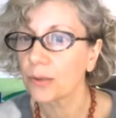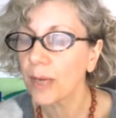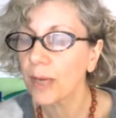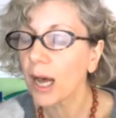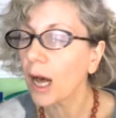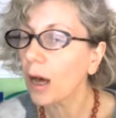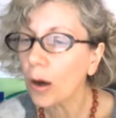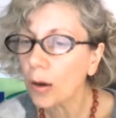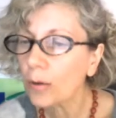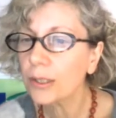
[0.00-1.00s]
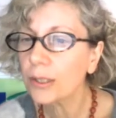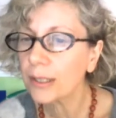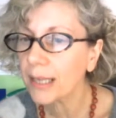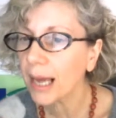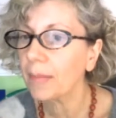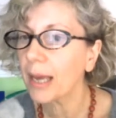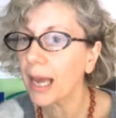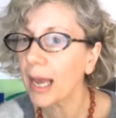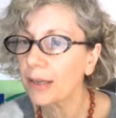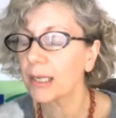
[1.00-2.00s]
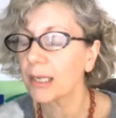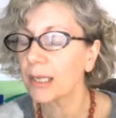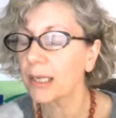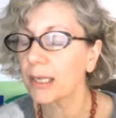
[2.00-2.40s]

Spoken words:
we are all the time entering